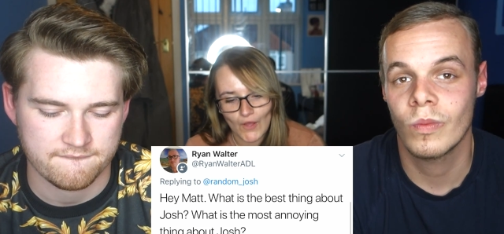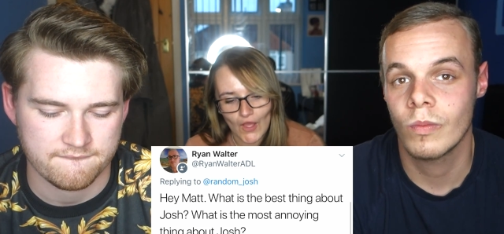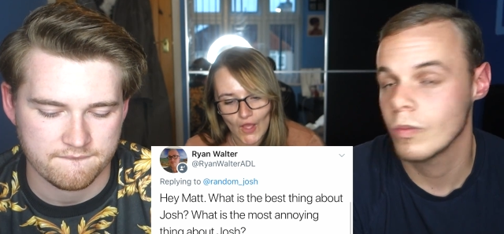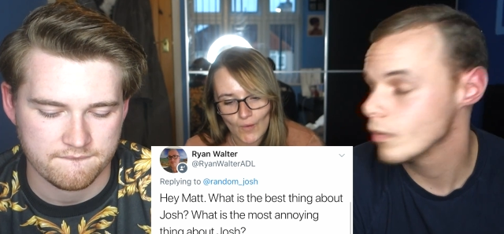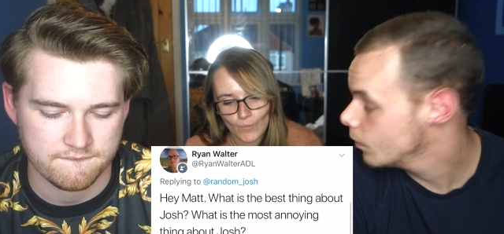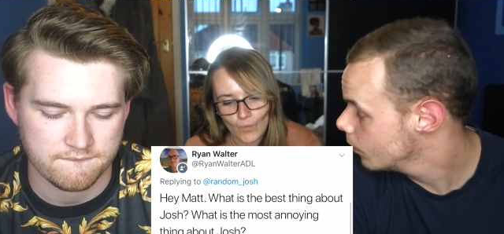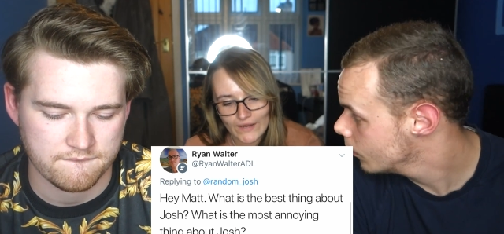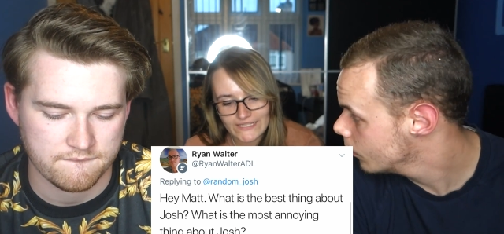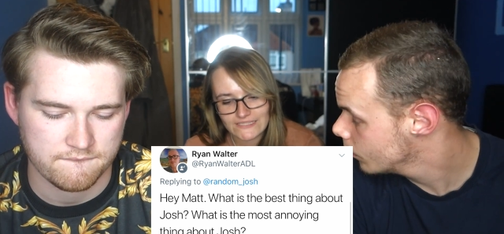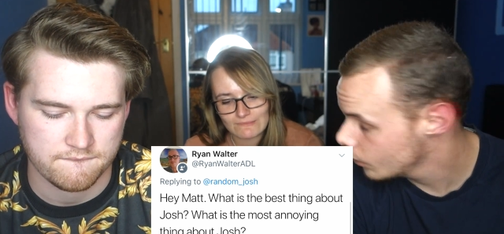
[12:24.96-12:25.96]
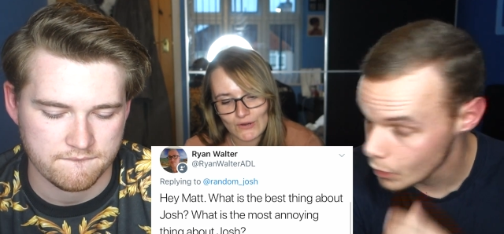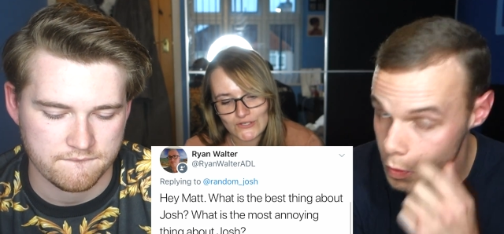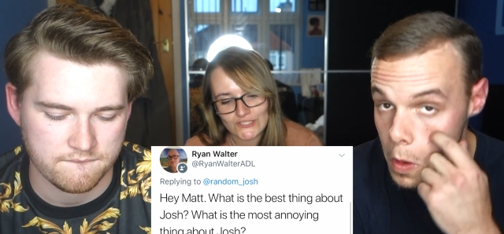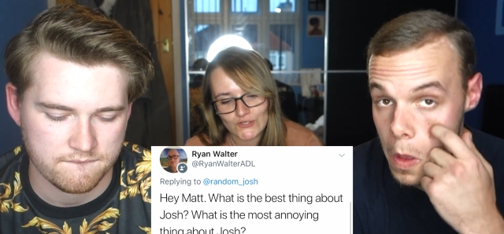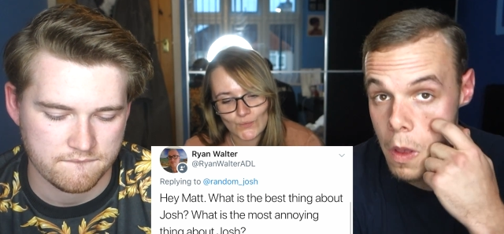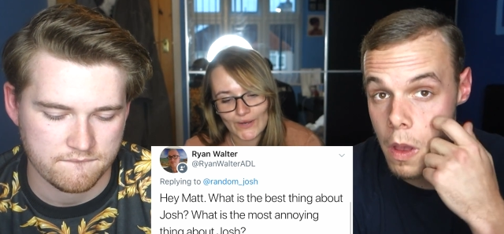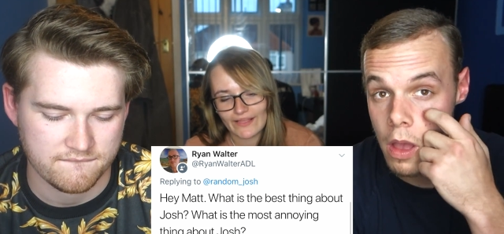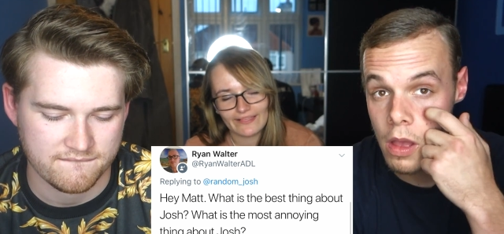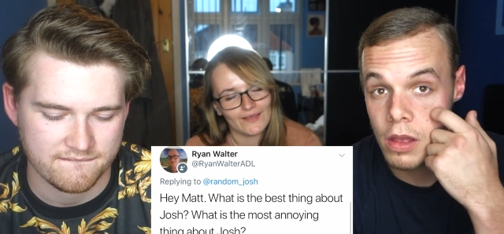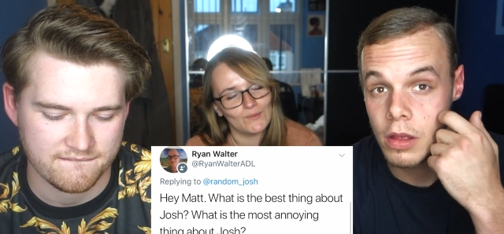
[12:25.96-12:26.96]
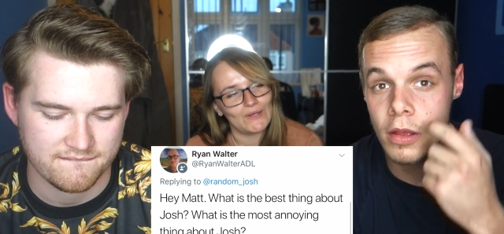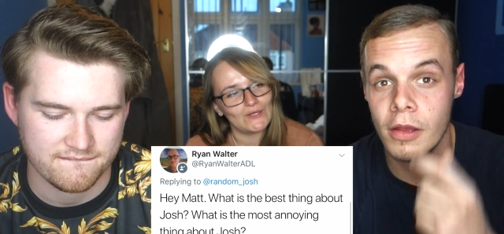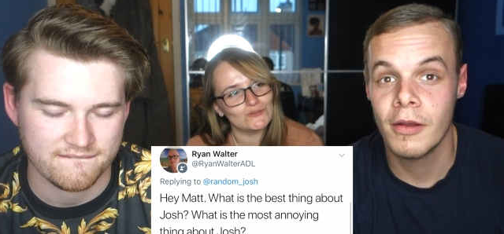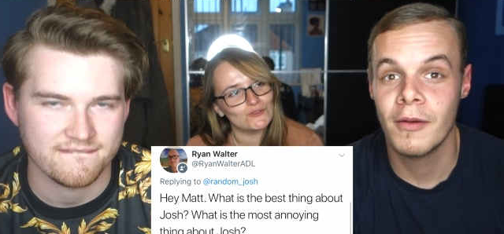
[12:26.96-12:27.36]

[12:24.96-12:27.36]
Speaker 1: But what is the most annoying thing about